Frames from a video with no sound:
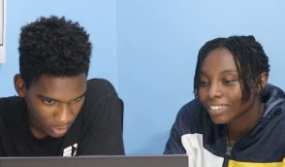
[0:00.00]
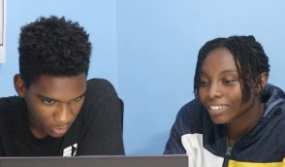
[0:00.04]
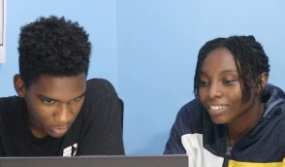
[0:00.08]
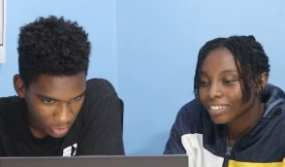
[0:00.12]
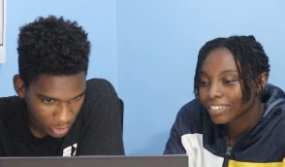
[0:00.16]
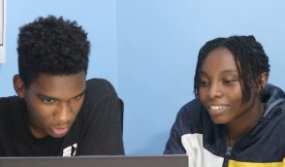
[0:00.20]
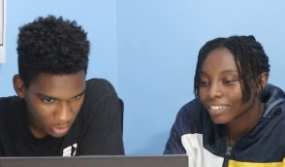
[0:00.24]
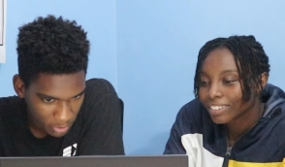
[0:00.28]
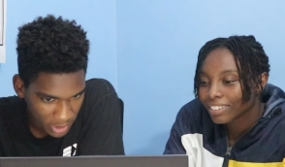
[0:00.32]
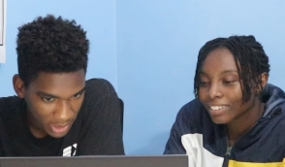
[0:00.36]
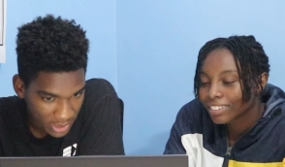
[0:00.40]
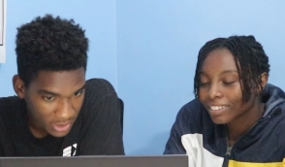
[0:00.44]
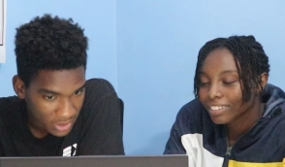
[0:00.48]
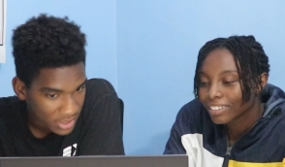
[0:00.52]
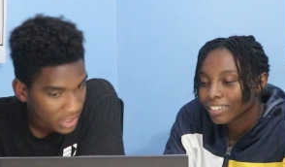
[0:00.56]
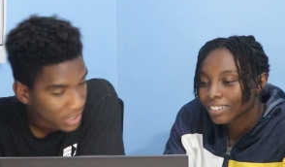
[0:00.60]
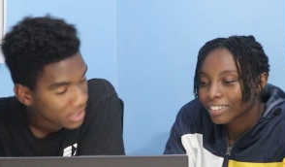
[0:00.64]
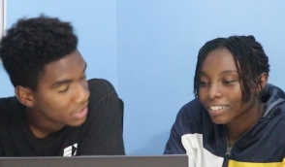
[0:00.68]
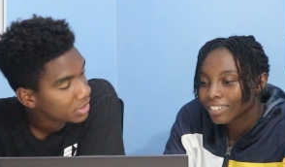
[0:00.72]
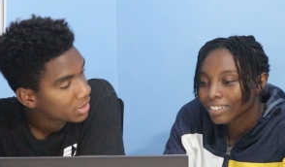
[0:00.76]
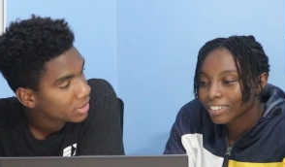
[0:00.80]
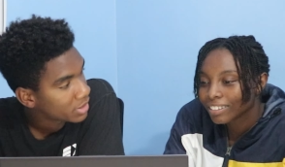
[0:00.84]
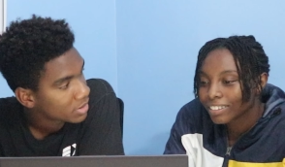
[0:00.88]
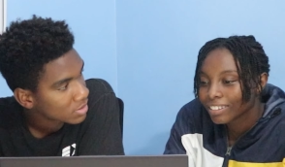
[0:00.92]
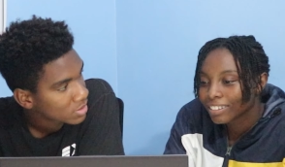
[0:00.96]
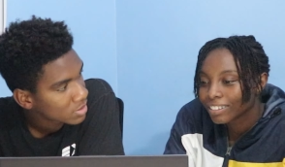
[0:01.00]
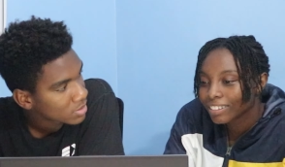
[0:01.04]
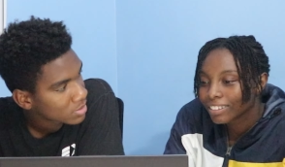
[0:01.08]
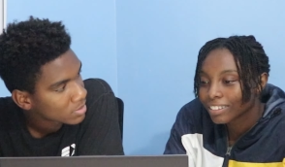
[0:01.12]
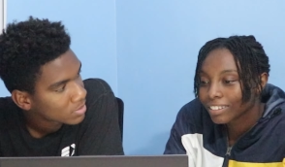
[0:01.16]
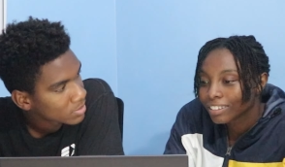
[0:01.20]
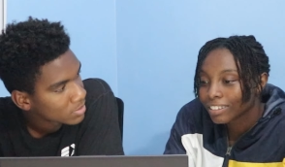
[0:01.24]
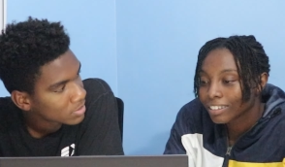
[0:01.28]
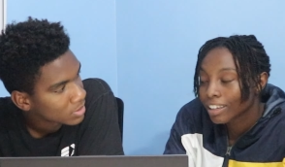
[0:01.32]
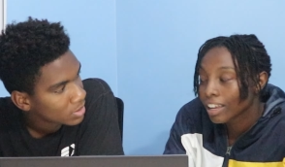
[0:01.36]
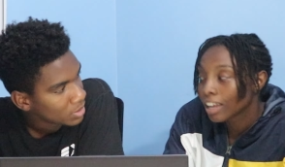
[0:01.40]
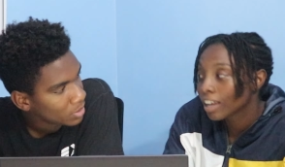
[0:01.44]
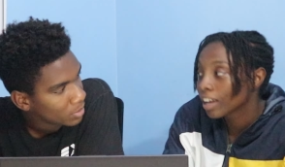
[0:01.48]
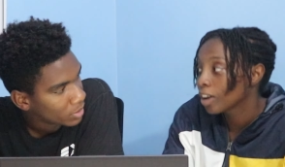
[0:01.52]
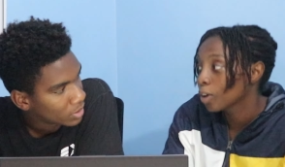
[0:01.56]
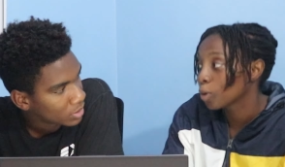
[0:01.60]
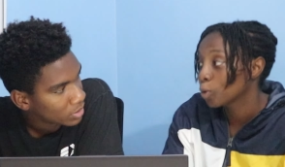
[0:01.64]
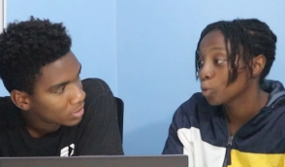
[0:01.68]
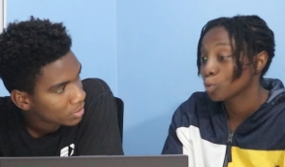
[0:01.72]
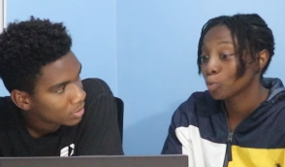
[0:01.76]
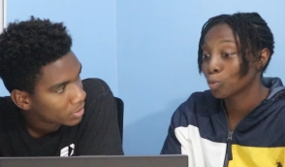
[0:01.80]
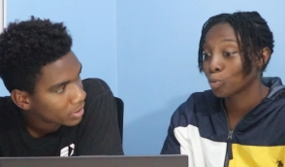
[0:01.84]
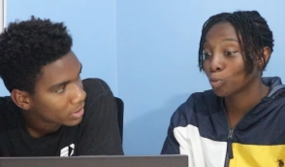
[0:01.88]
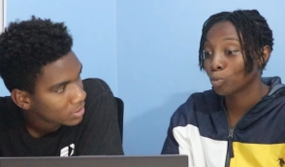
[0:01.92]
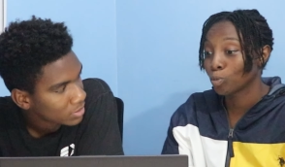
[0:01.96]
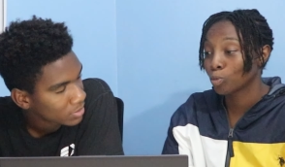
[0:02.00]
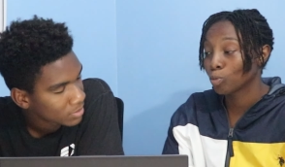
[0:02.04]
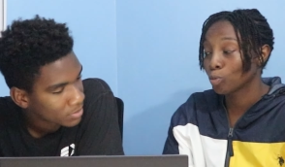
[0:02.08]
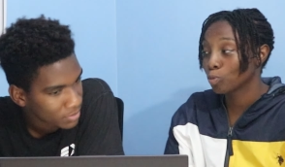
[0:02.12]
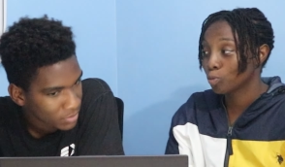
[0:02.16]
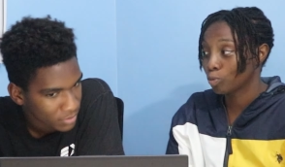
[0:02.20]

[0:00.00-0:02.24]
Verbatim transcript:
Speaker 1: Where will you be in 10 years? You want to go?